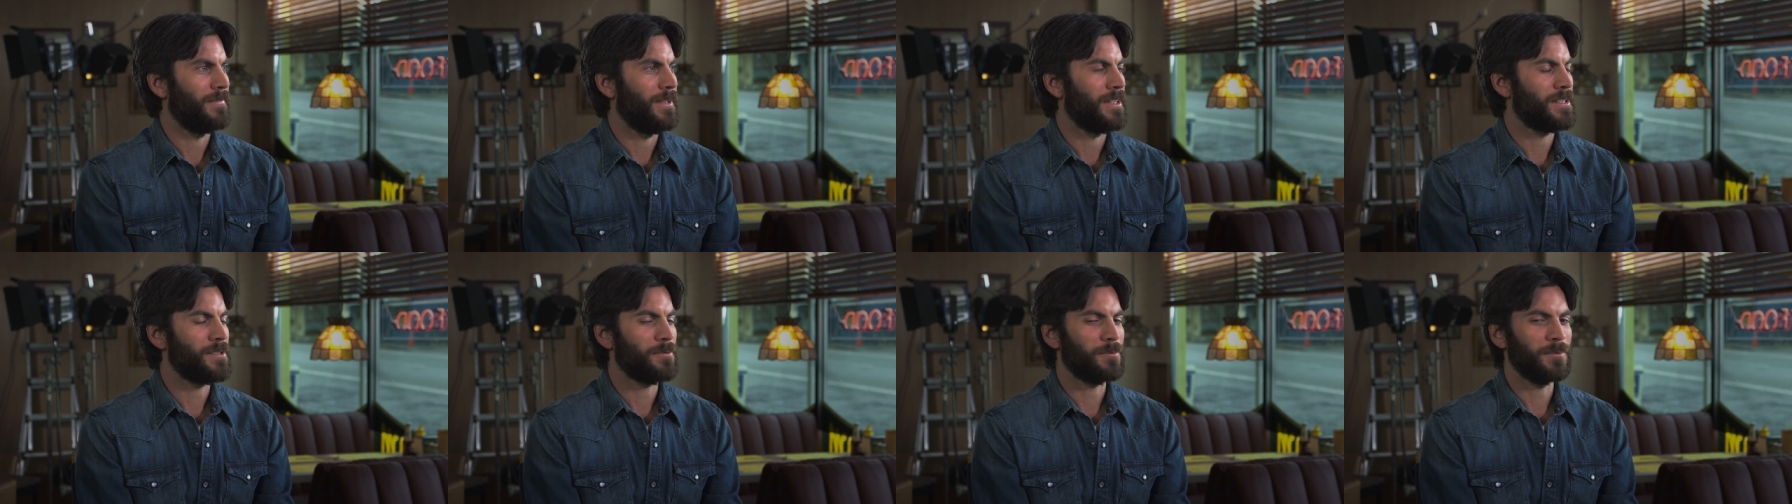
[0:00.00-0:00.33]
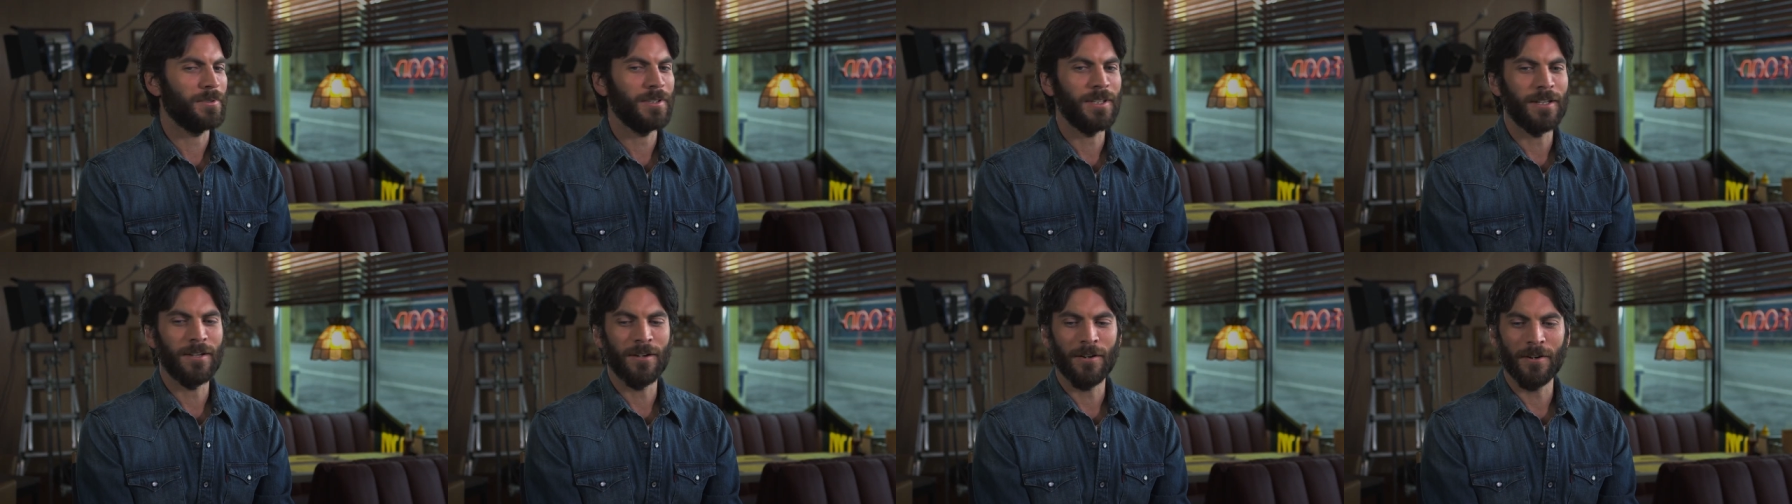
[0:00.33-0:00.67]
It's
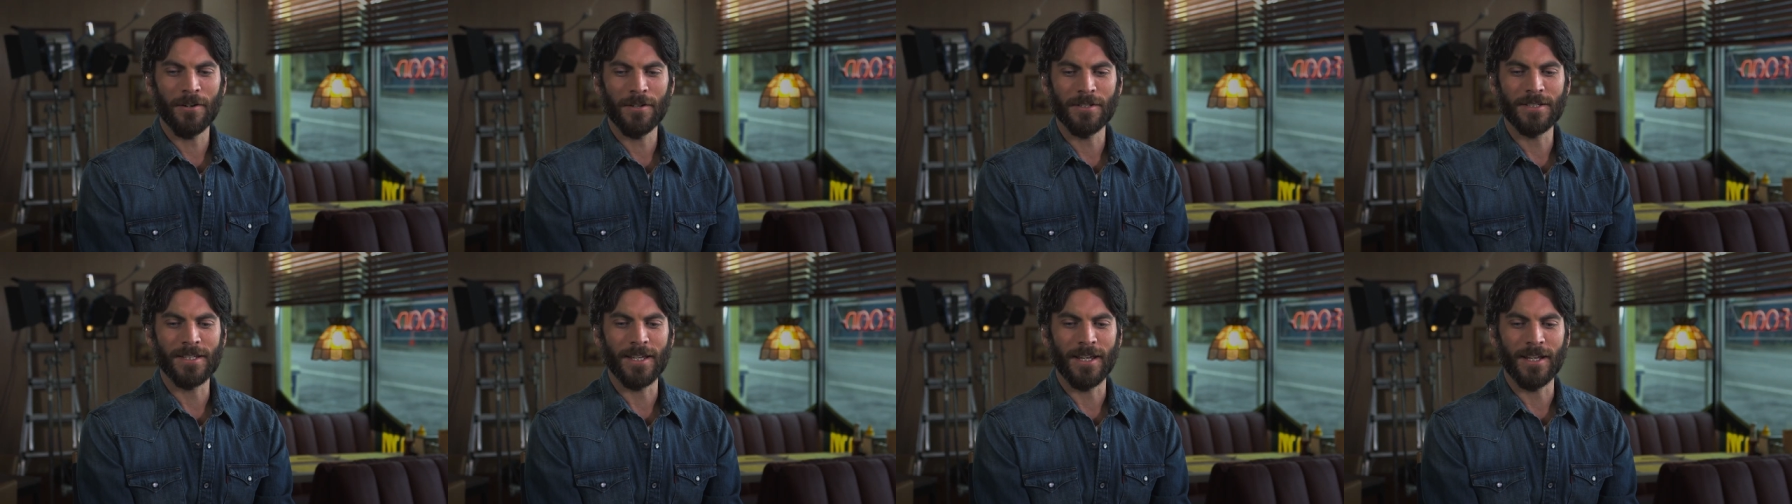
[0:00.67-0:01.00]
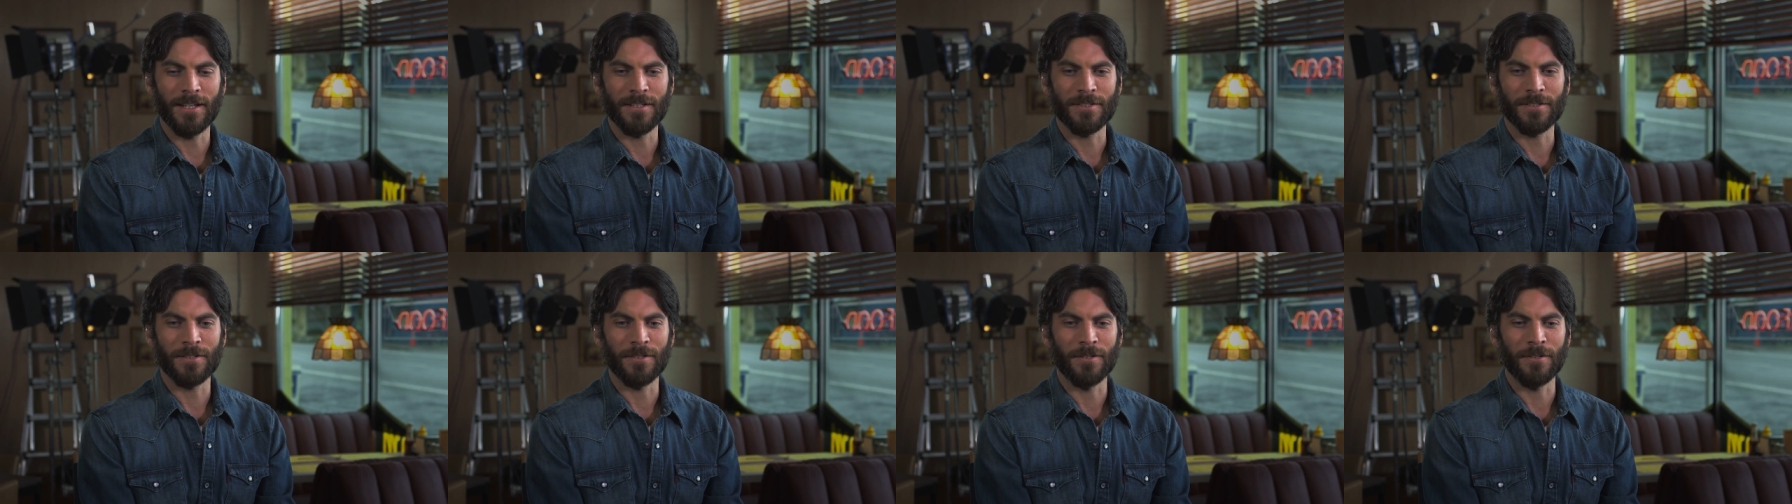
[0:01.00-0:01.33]
really hard to
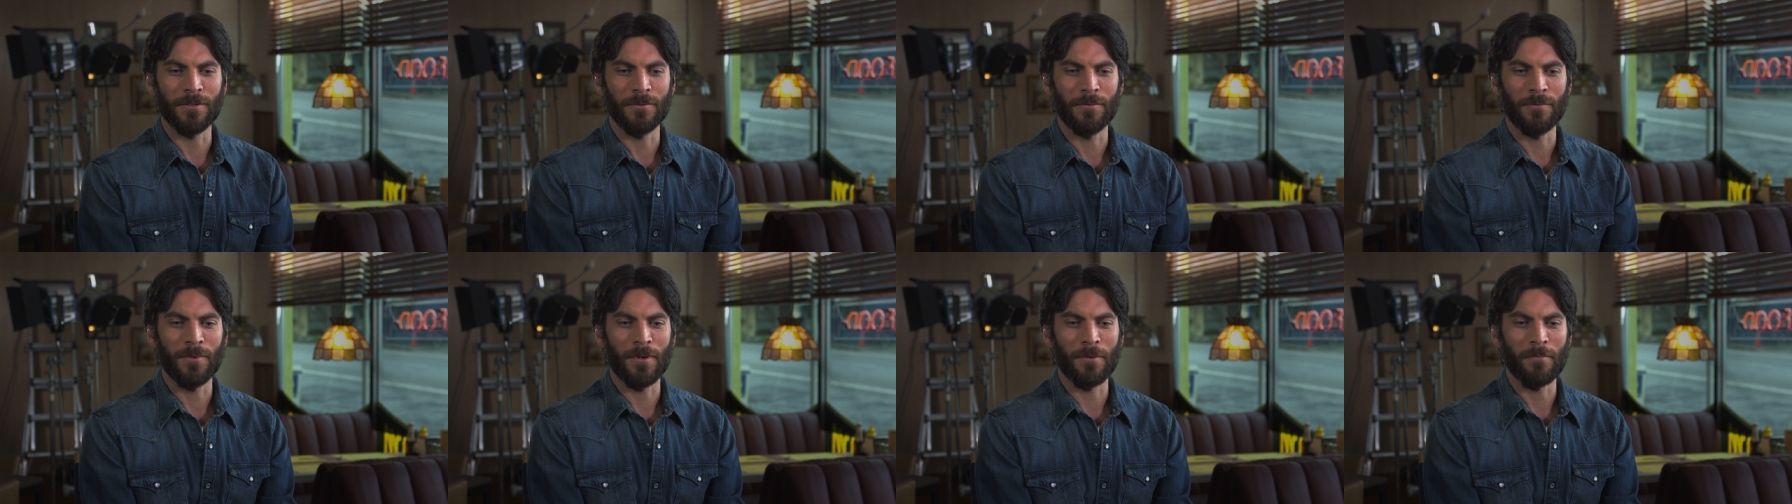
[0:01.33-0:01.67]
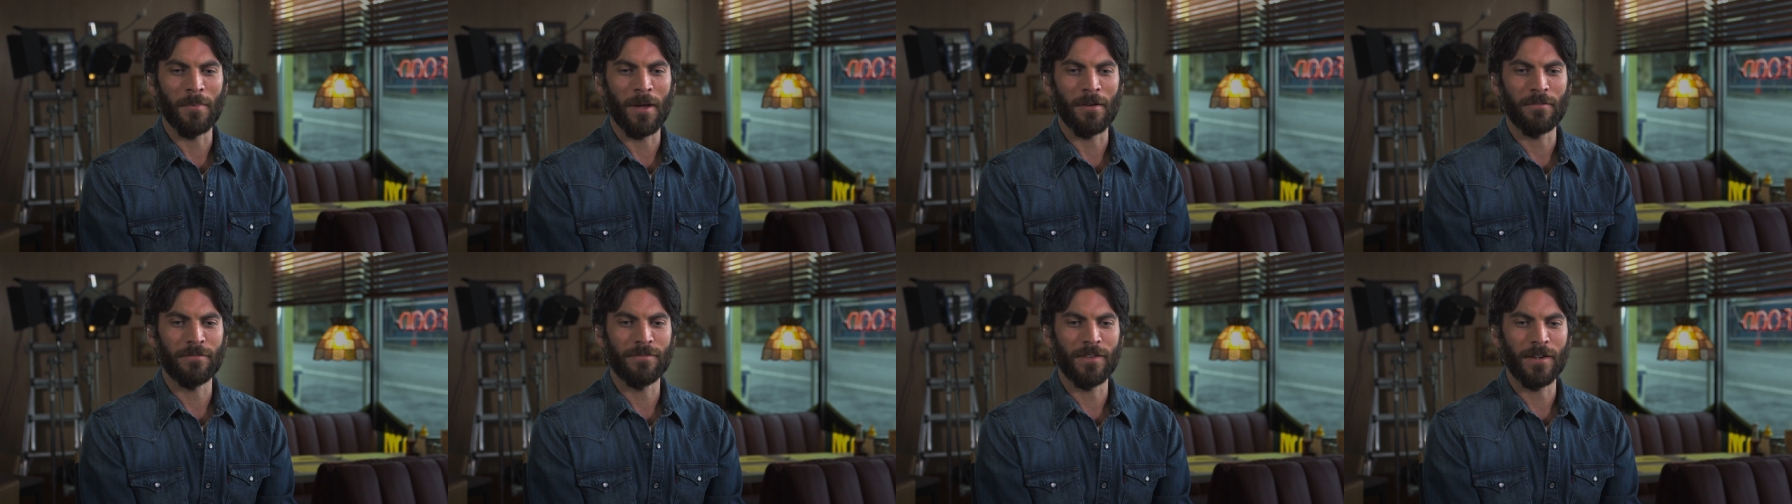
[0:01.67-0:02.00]
answer where
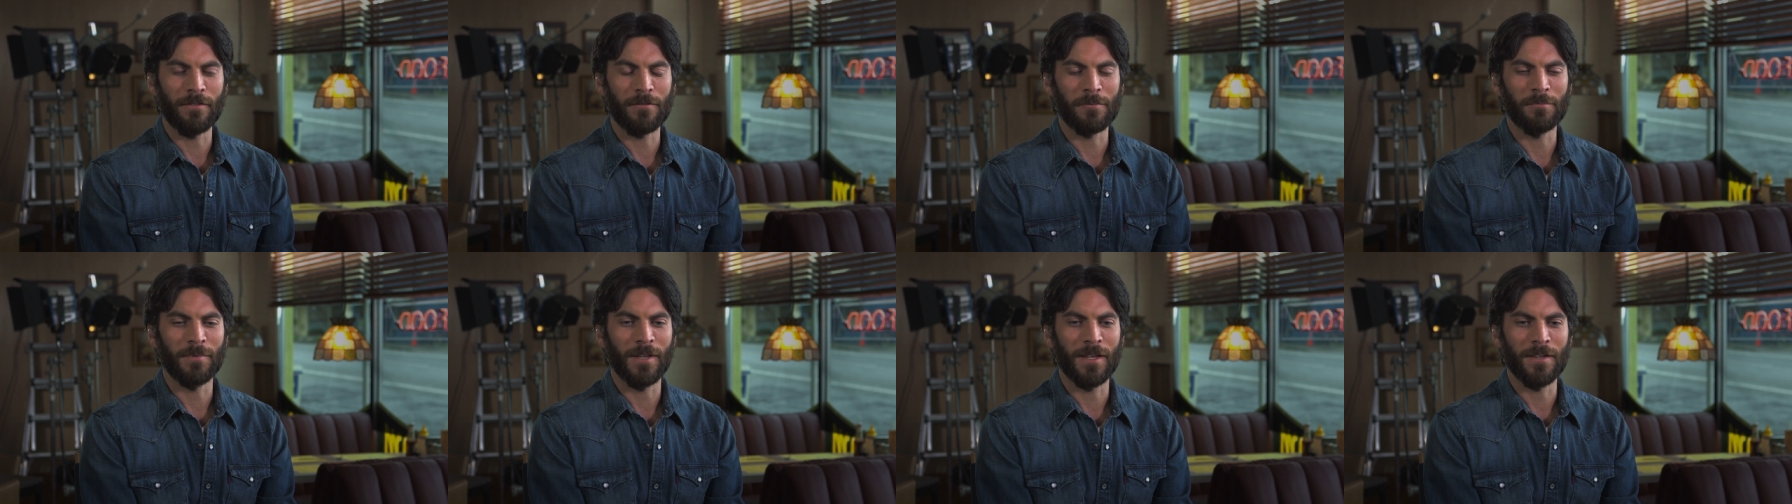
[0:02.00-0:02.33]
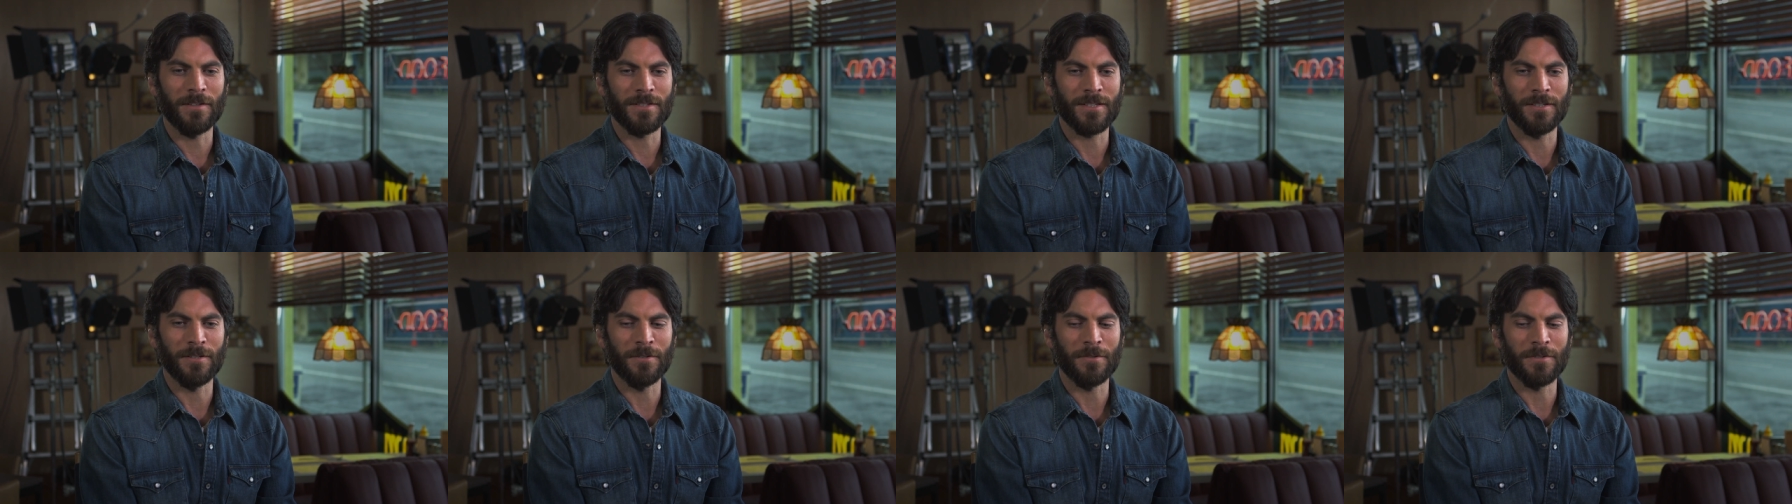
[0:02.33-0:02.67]
my favorite
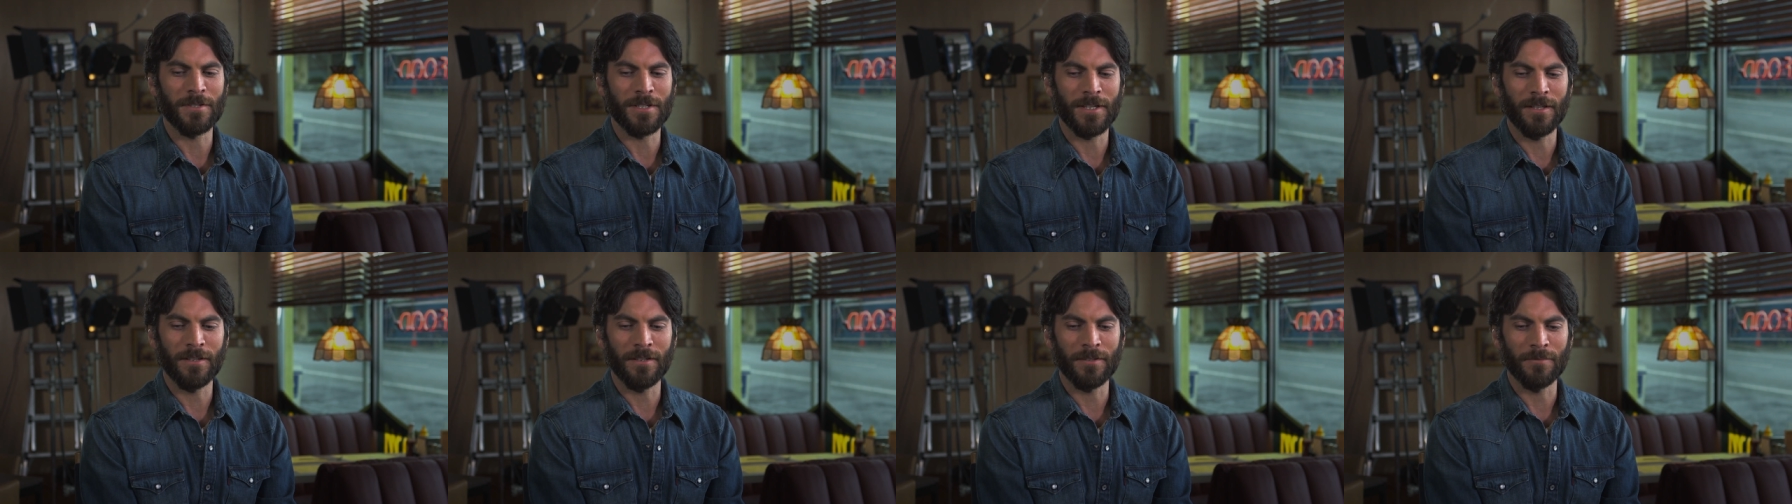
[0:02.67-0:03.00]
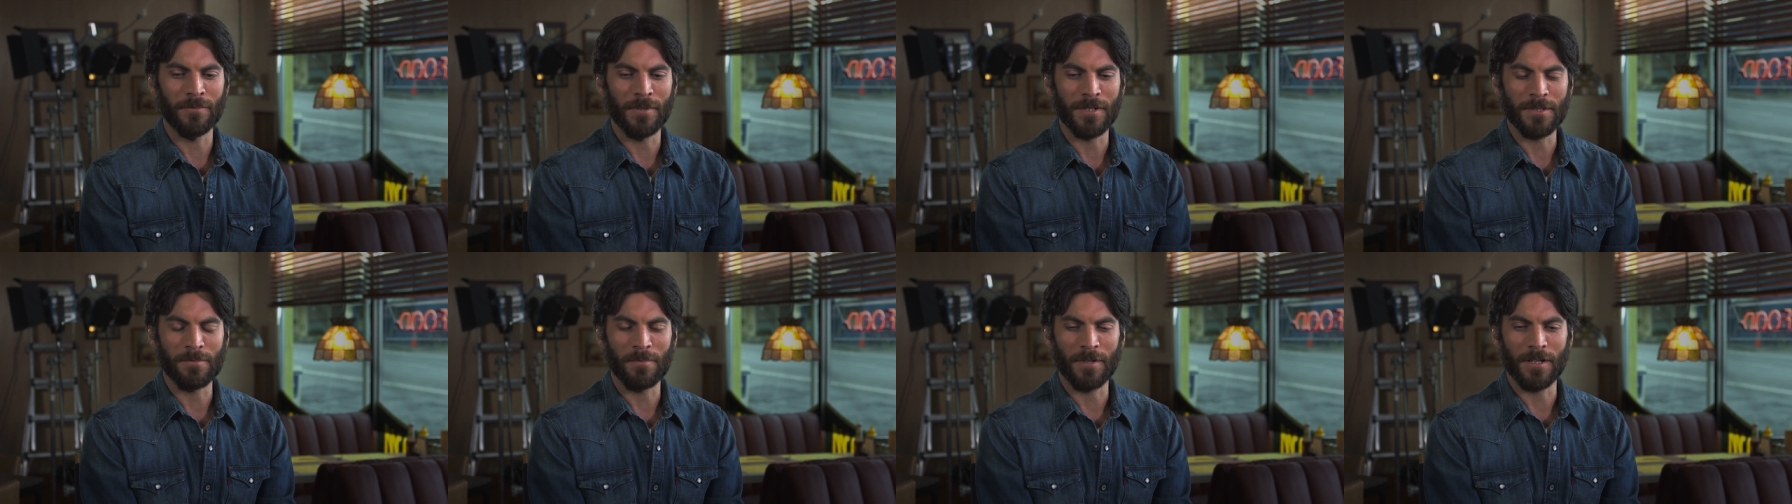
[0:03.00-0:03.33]
place in New Zealand
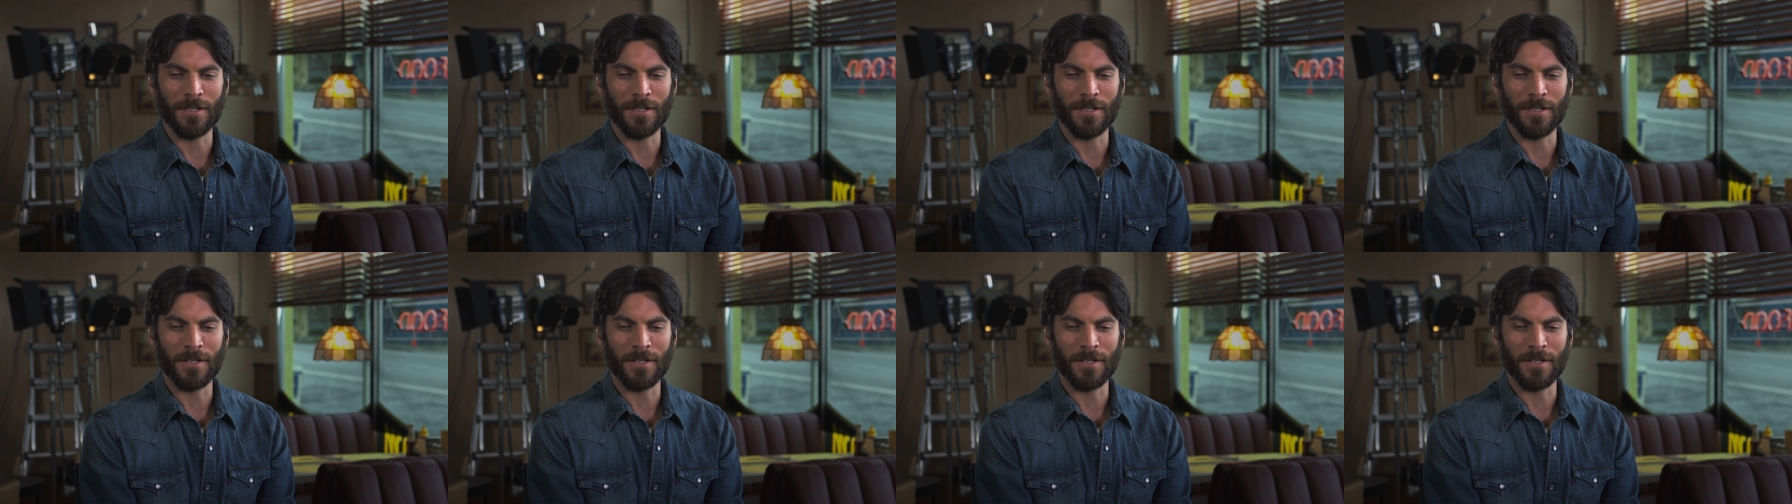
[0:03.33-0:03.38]
was,